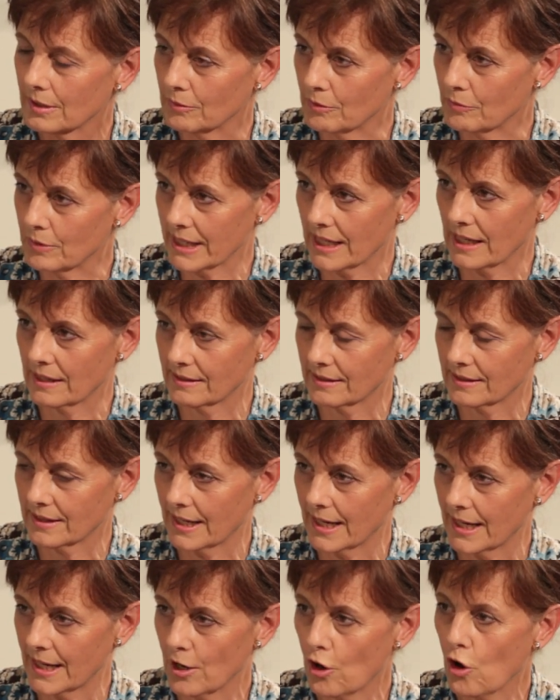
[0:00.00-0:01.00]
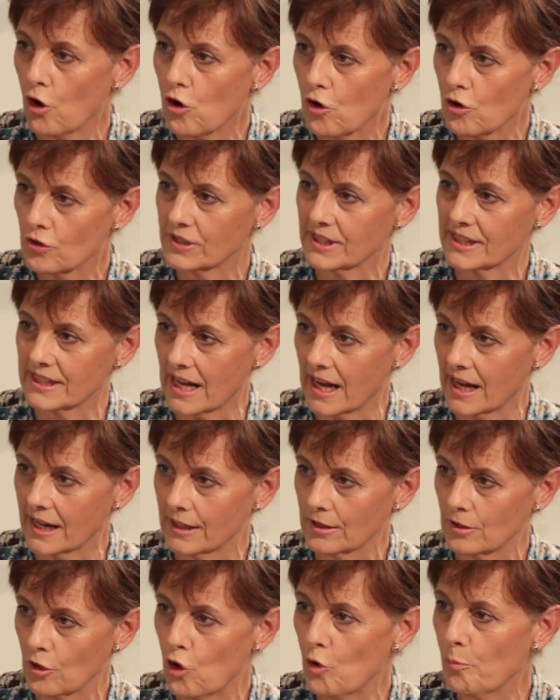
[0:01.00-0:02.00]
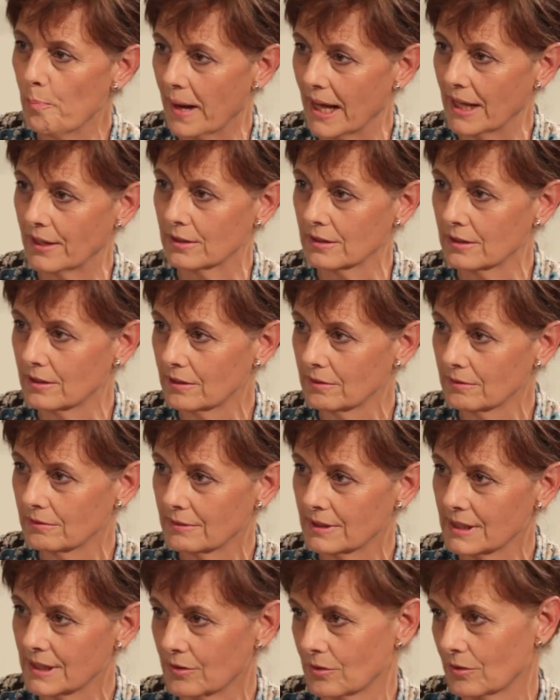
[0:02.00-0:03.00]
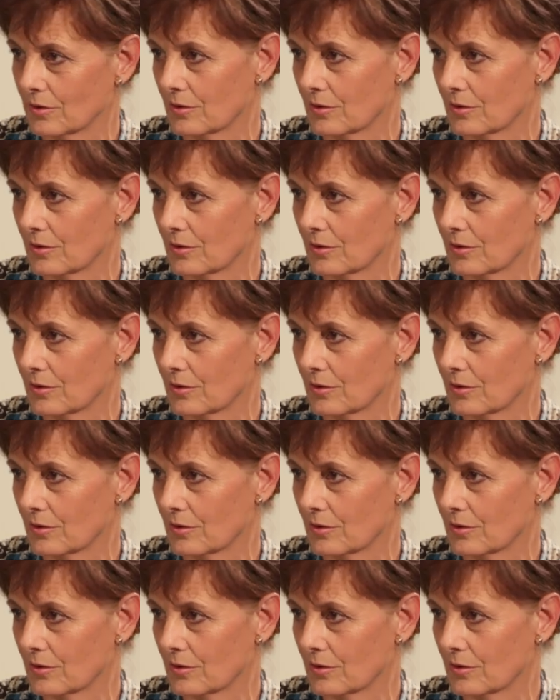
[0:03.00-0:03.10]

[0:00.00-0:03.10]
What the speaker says: We can say, or a sign, a banner is